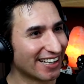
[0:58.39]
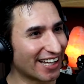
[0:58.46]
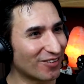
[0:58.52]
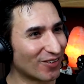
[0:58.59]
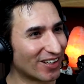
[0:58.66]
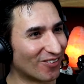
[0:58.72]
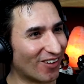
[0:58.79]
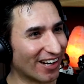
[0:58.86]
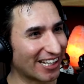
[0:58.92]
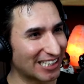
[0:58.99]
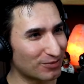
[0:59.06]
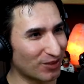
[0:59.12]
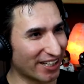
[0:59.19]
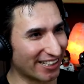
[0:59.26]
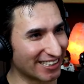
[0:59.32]
Like, we don't want
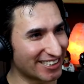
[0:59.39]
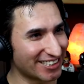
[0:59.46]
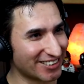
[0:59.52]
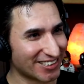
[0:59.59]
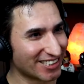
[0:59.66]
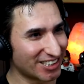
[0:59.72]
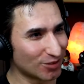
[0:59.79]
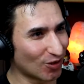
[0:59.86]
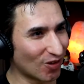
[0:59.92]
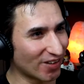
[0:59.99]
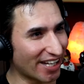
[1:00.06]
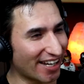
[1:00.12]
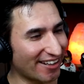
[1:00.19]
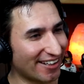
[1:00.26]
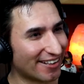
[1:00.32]
to explain it to you because you
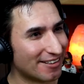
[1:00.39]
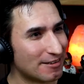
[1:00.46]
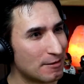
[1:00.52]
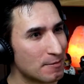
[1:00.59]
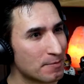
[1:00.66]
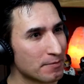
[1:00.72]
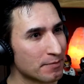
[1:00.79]
won't get it. He kind of stops